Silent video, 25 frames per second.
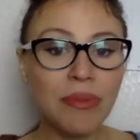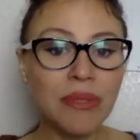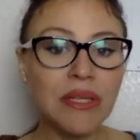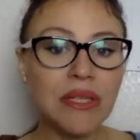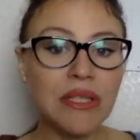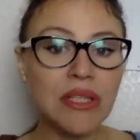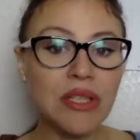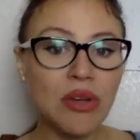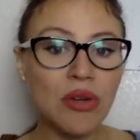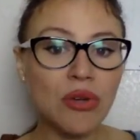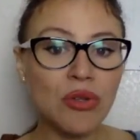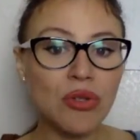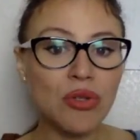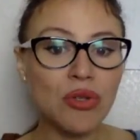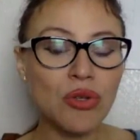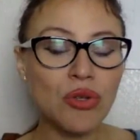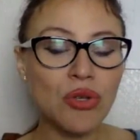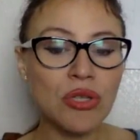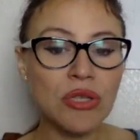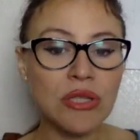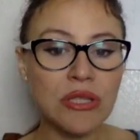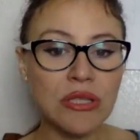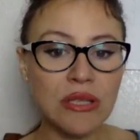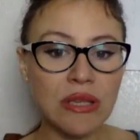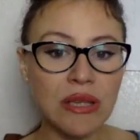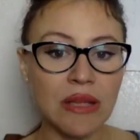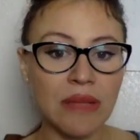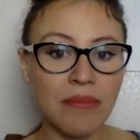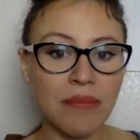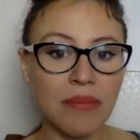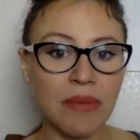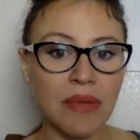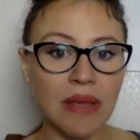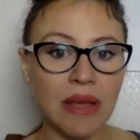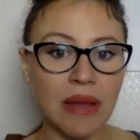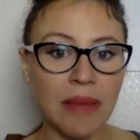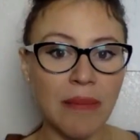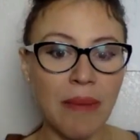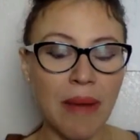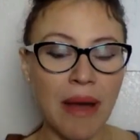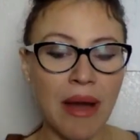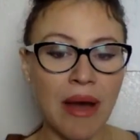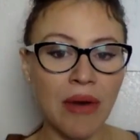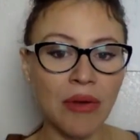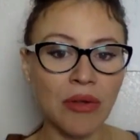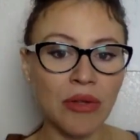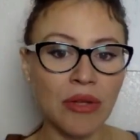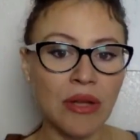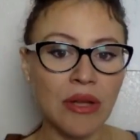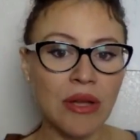plus also it can be
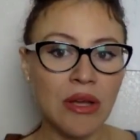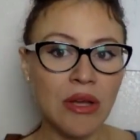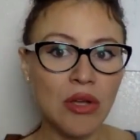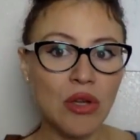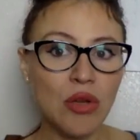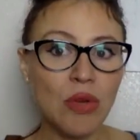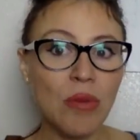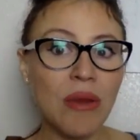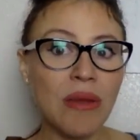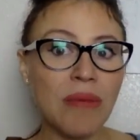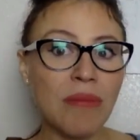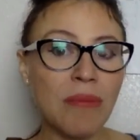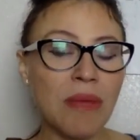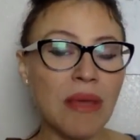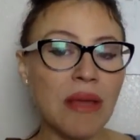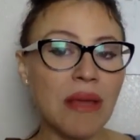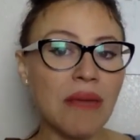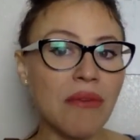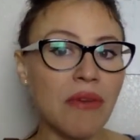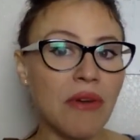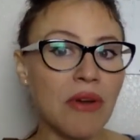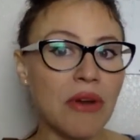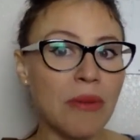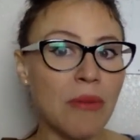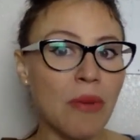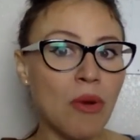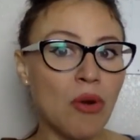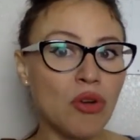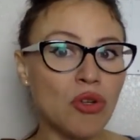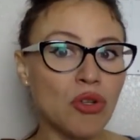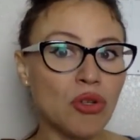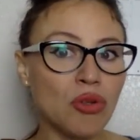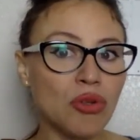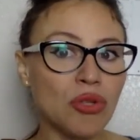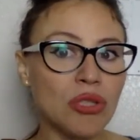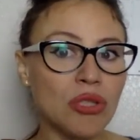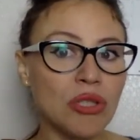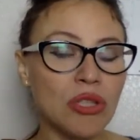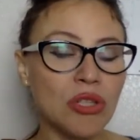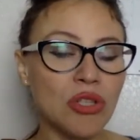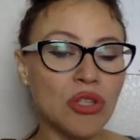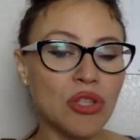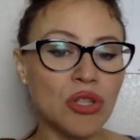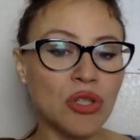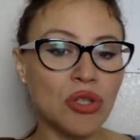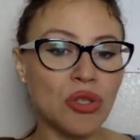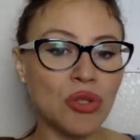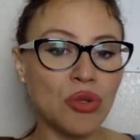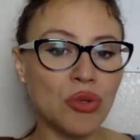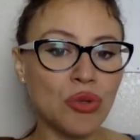about, you might make a very emotional
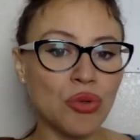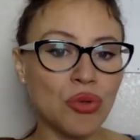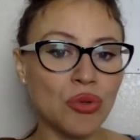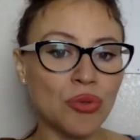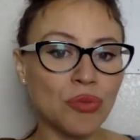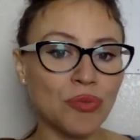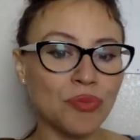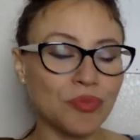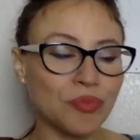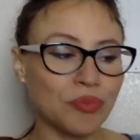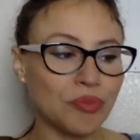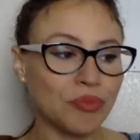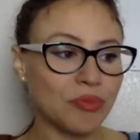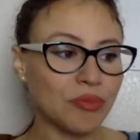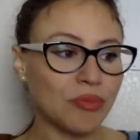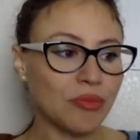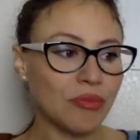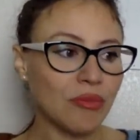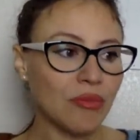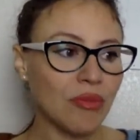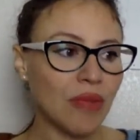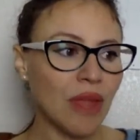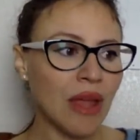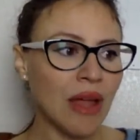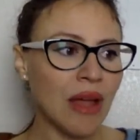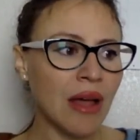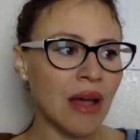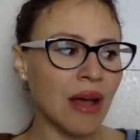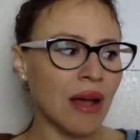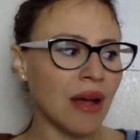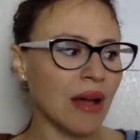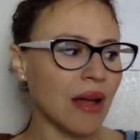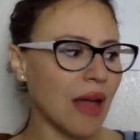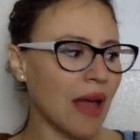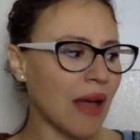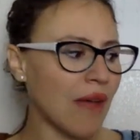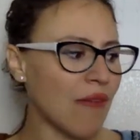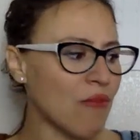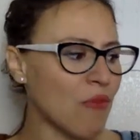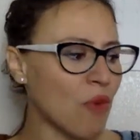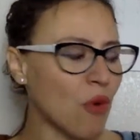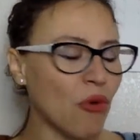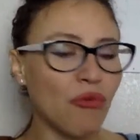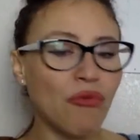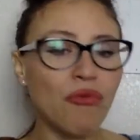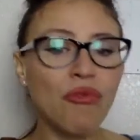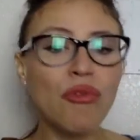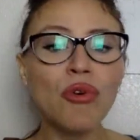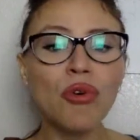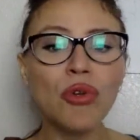decision to
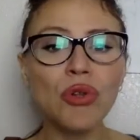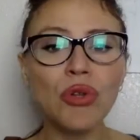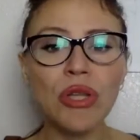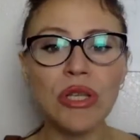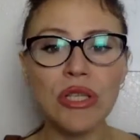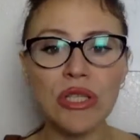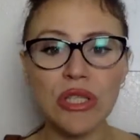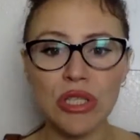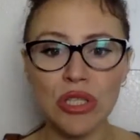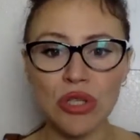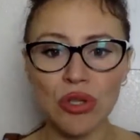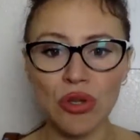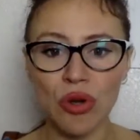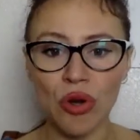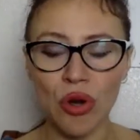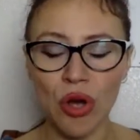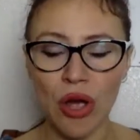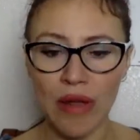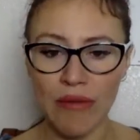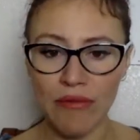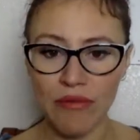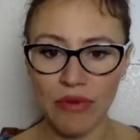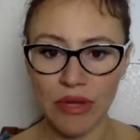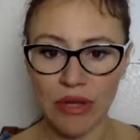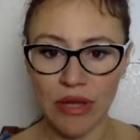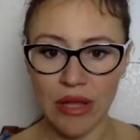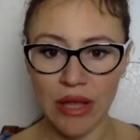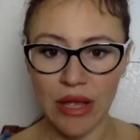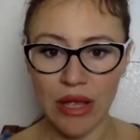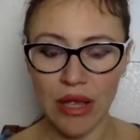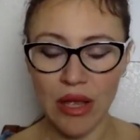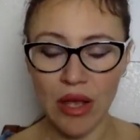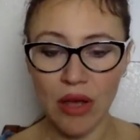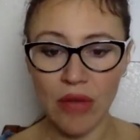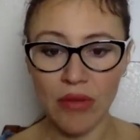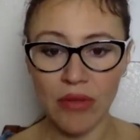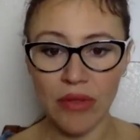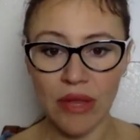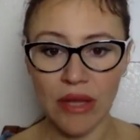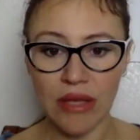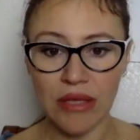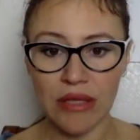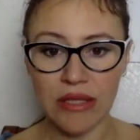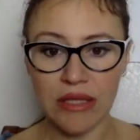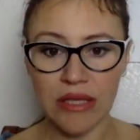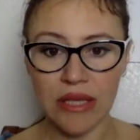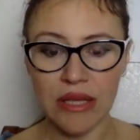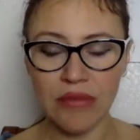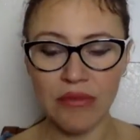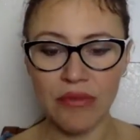have more fullness in your everyday
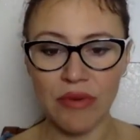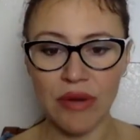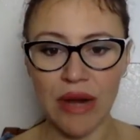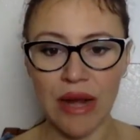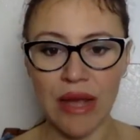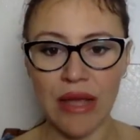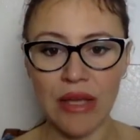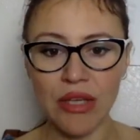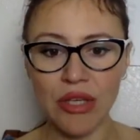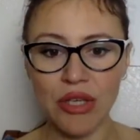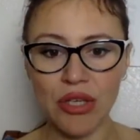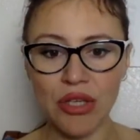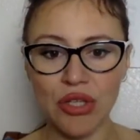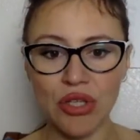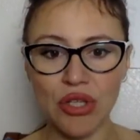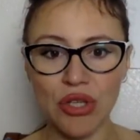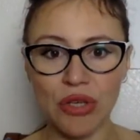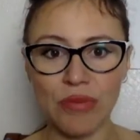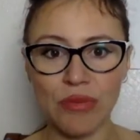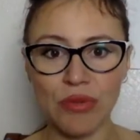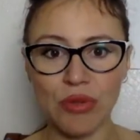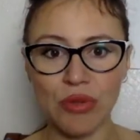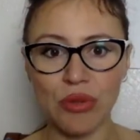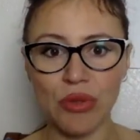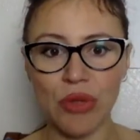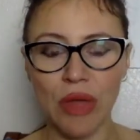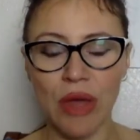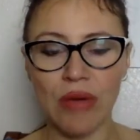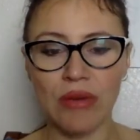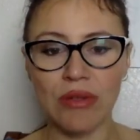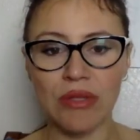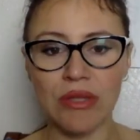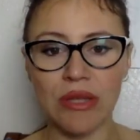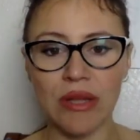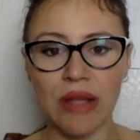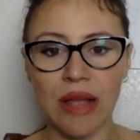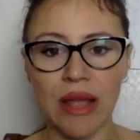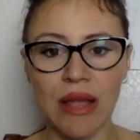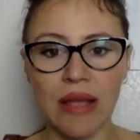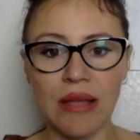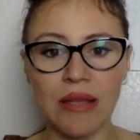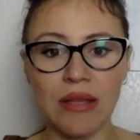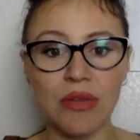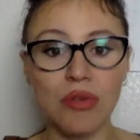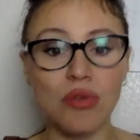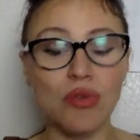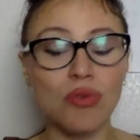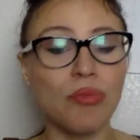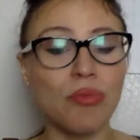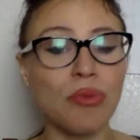contacts and relationships,
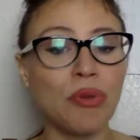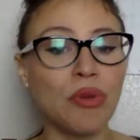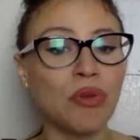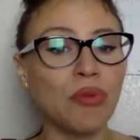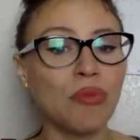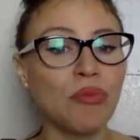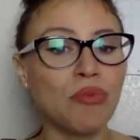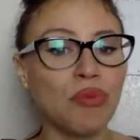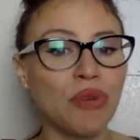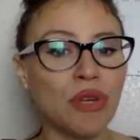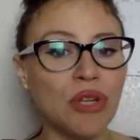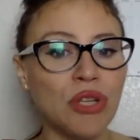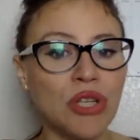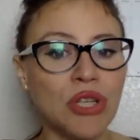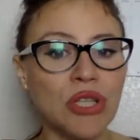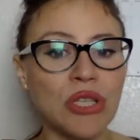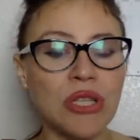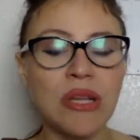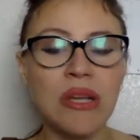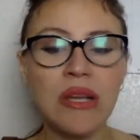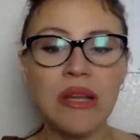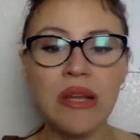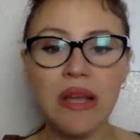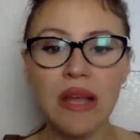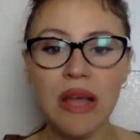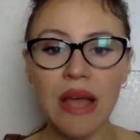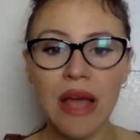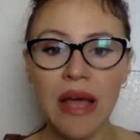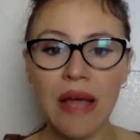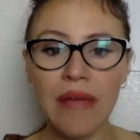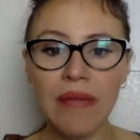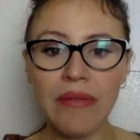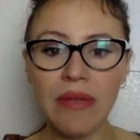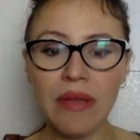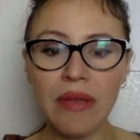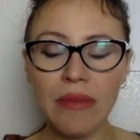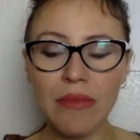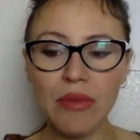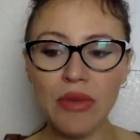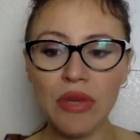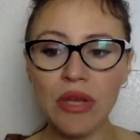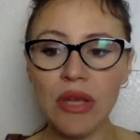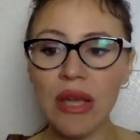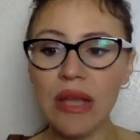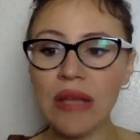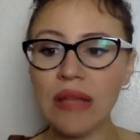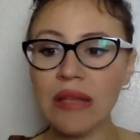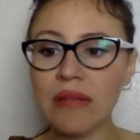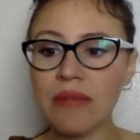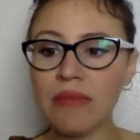2018, to build bridges and
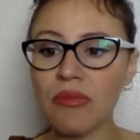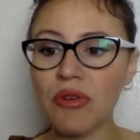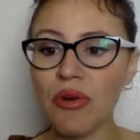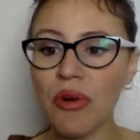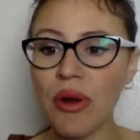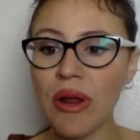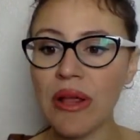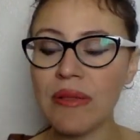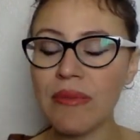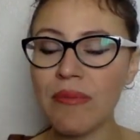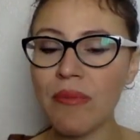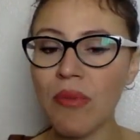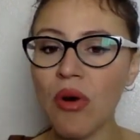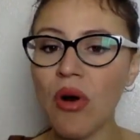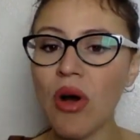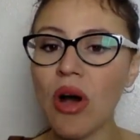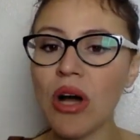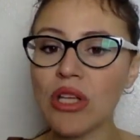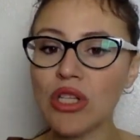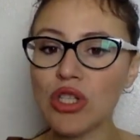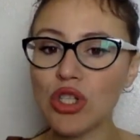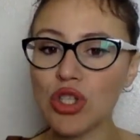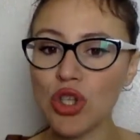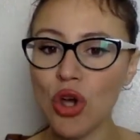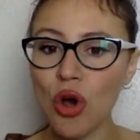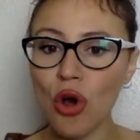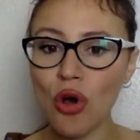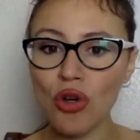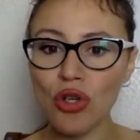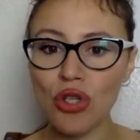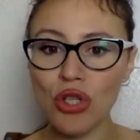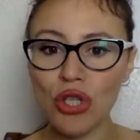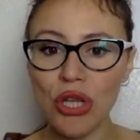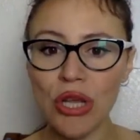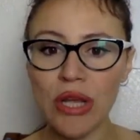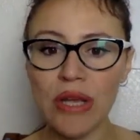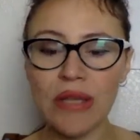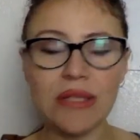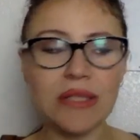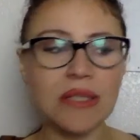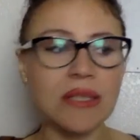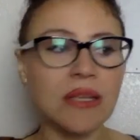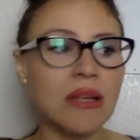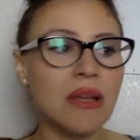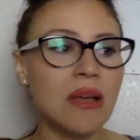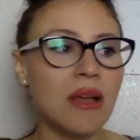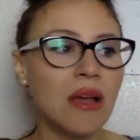communicate and create more associates,